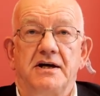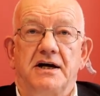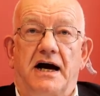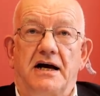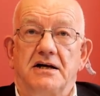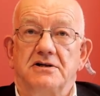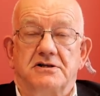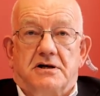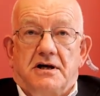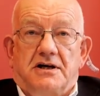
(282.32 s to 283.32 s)
has
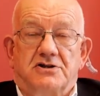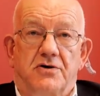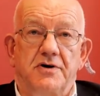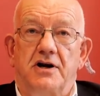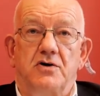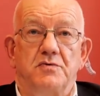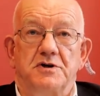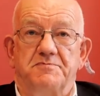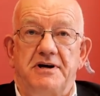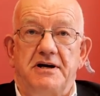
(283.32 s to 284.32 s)
historically always
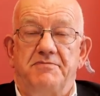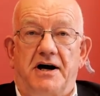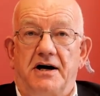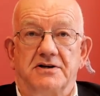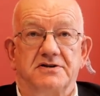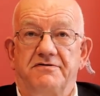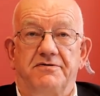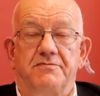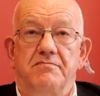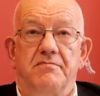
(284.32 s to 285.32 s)
been part of
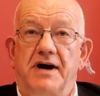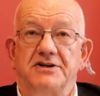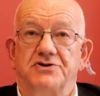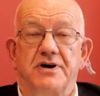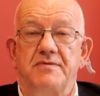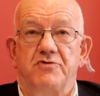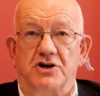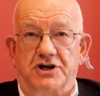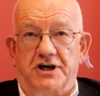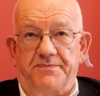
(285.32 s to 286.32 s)
mainstream
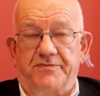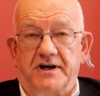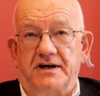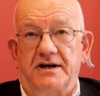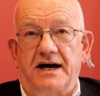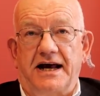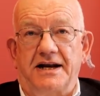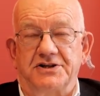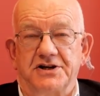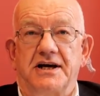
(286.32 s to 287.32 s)
Russia.
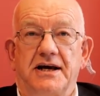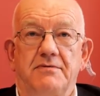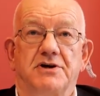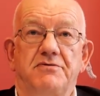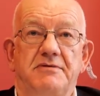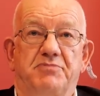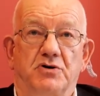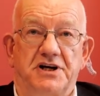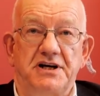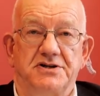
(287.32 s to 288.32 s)
And it was only put
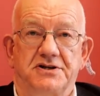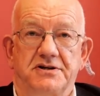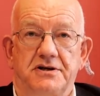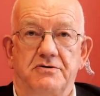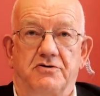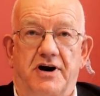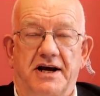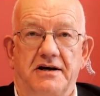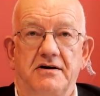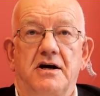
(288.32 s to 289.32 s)
into the
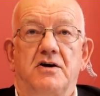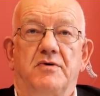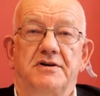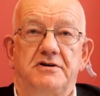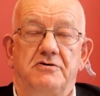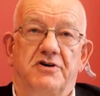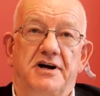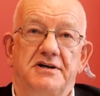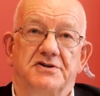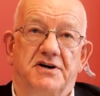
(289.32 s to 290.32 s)
Ukraine when the
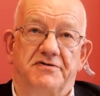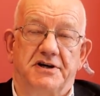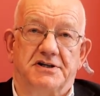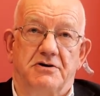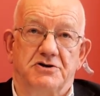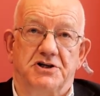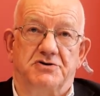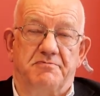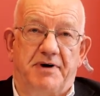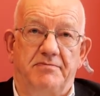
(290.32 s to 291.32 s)
Ukrainian Soviet Socialist
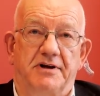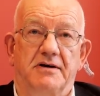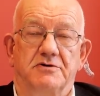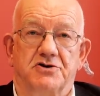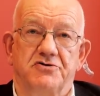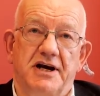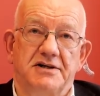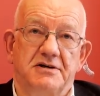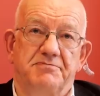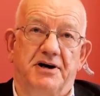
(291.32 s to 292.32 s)
Republic was
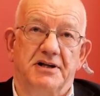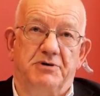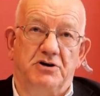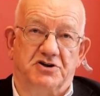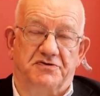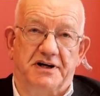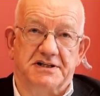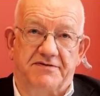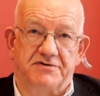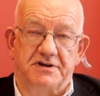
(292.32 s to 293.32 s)
created by the Bolsheviks
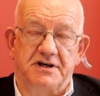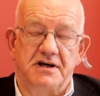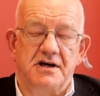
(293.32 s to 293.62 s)
after the